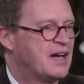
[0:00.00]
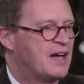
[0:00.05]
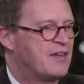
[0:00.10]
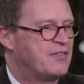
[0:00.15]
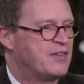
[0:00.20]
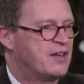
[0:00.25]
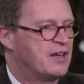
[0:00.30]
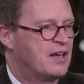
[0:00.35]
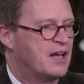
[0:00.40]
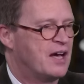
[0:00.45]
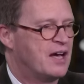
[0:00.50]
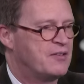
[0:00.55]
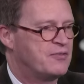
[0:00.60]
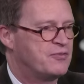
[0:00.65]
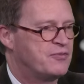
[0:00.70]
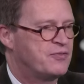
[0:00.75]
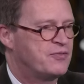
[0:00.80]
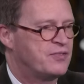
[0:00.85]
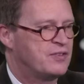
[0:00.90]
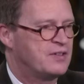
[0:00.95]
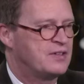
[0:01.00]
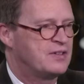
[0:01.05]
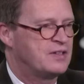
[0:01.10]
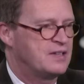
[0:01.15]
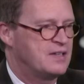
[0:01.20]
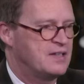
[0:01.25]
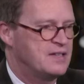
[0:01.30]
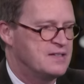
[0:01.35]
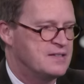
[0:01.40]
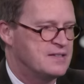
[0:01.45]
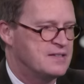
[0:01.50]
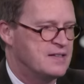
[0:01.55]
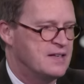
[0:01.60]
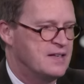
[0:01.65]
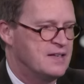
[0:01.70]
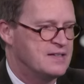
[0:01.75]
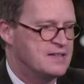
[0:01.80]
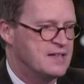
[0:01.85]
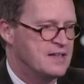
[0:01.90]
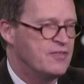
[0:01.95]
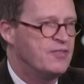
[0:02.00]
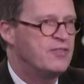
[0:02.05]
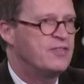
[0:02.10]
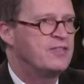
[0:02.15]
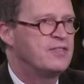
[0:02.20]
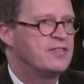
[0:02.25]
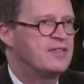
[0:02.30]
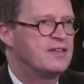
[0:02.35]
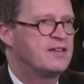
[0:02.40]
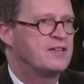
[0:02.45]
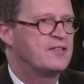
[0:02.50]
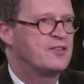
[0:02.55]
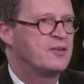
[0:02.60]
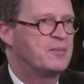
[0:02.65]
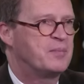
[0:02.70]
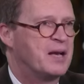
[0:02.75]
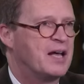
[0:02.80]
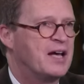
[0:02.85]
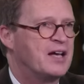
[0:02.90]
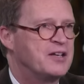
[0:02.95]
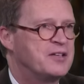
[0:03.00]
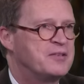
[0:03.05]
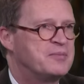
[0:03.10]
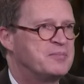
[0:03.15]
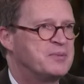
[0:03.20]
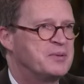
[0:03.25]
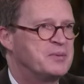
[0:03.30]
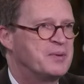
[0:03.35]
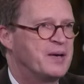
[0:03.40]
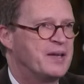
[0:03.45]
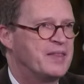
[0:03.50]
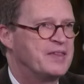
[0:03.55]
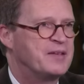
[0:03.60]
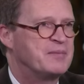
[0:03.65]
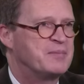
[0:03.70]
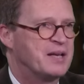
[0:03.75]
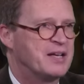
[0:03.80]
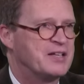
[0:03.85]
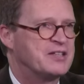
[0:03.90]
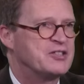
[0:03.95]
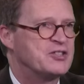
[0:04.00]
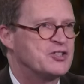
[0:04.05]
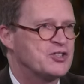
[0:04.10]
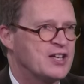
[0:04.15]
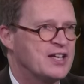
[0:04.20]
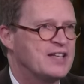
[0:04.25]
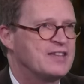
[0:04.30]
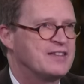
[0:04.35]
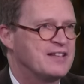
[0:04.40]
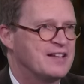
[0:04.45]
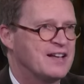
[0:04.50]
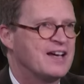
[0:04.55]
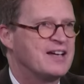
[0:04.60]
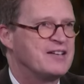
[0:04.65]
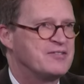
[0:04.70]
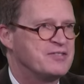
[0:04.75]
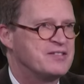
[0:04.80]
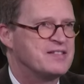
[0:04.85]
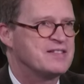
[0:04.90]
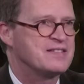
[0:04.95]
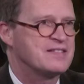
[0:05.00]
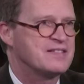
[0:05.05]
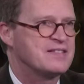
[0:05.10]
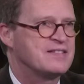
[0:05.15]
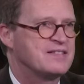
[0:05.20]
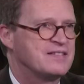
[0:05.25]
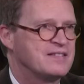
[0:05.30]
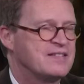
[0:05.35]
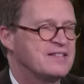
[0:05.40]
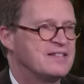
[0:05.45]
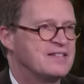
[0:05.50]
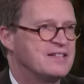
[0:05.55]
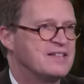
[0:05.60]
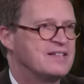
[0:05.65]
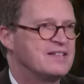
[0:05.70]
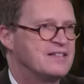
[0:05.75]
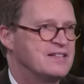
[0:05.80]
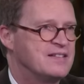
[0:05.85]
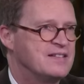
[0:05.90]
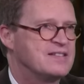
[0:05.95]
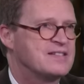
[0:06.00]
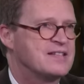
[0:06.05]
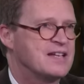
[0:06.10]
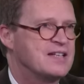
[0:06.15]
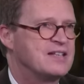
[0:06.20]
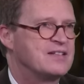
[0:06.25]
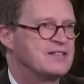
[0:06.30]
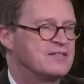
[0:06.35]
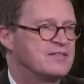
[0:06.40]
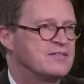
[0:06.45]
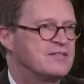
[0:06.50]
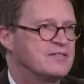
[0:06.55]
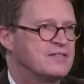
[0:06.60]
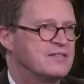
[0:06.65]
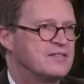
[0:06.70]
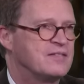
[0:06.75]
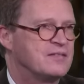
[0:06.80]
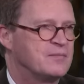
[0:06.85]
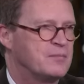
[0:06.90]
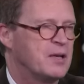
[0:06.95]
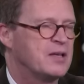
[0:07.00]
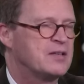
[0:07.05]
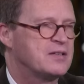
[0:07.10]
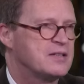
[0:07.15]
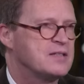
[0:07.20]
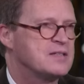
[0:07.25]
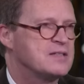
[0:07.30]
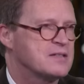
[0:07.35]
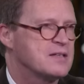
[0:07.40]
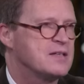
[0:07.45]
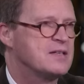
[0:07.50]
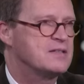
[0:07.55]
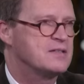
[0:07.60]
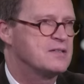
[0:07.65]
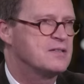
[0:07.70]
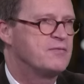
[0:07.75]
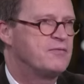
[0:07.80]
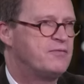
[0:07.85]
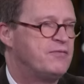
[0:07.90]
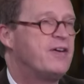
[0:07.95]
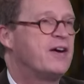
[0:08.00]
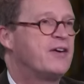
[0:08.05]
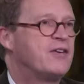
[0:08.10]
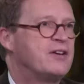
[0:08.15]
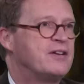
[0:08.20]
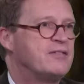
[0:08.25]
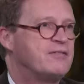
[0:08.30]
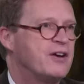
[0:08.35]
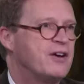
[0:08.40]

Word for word: And the life is, is in the blood, but when the blood is shed, the life is, yes. is taken. Blood is, yes. is a very,